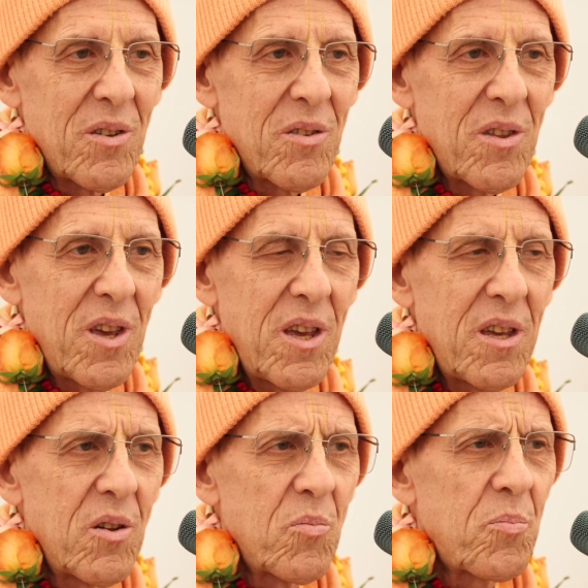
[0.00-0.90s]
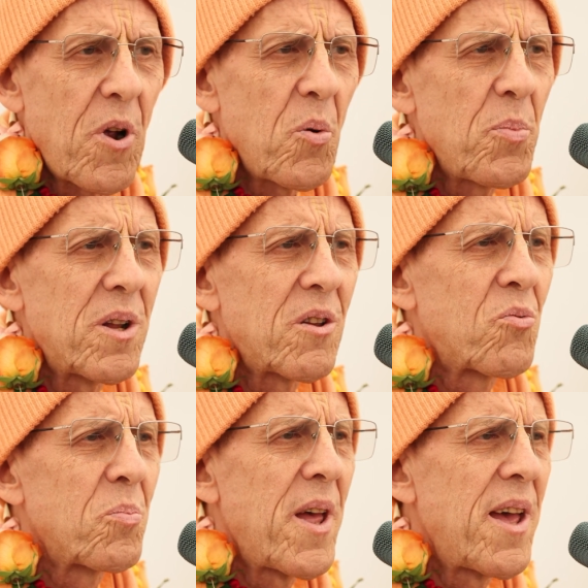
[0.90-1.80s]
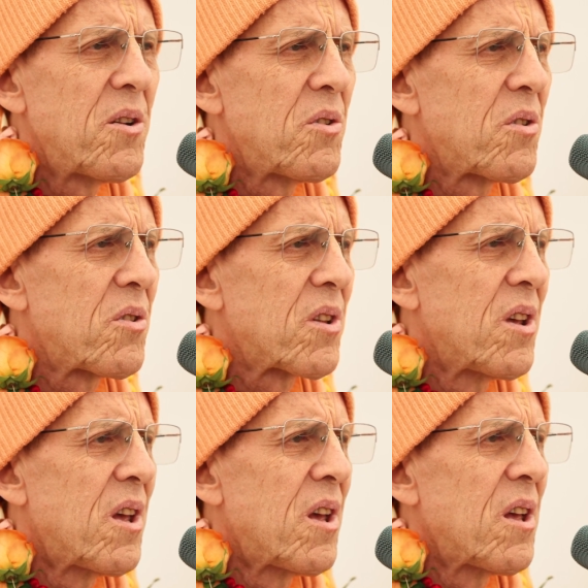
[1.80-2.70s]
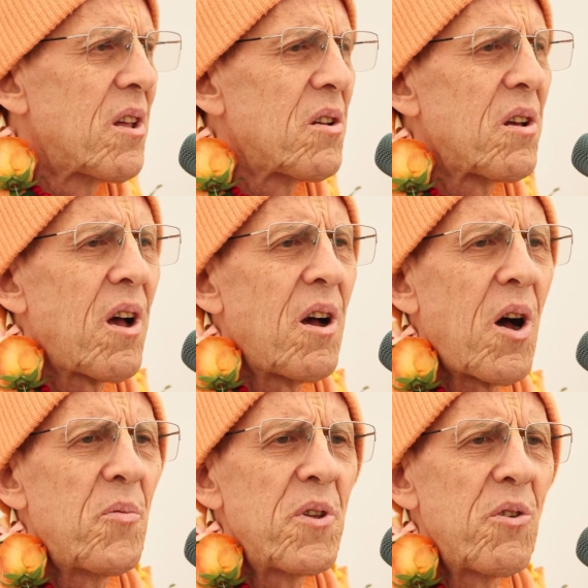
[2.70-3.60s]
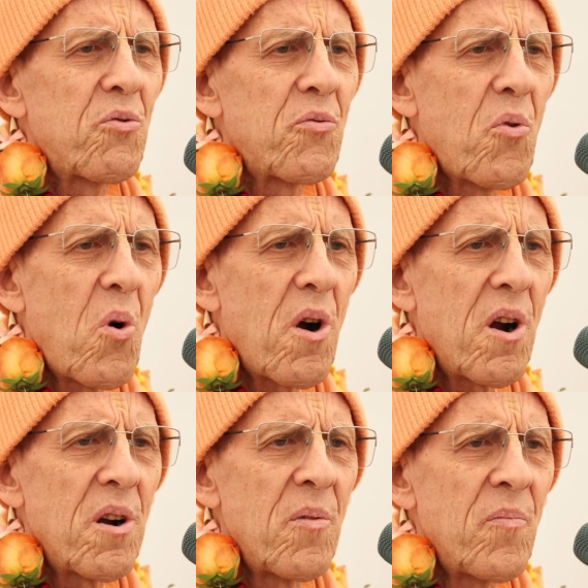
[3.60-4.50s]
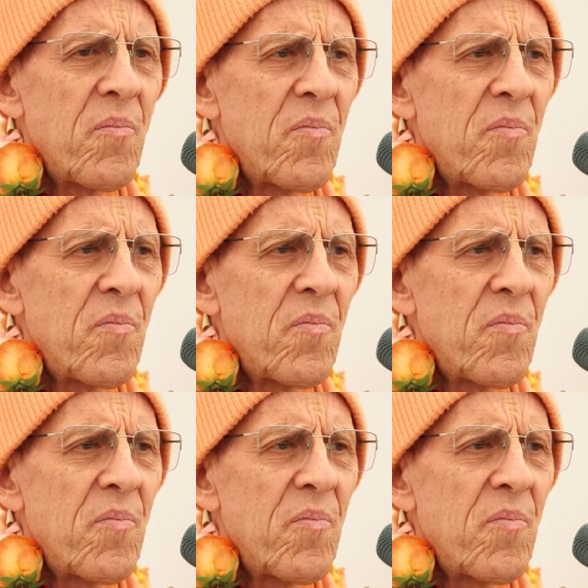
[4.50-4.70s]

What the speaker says: The Prabhupada explained of these four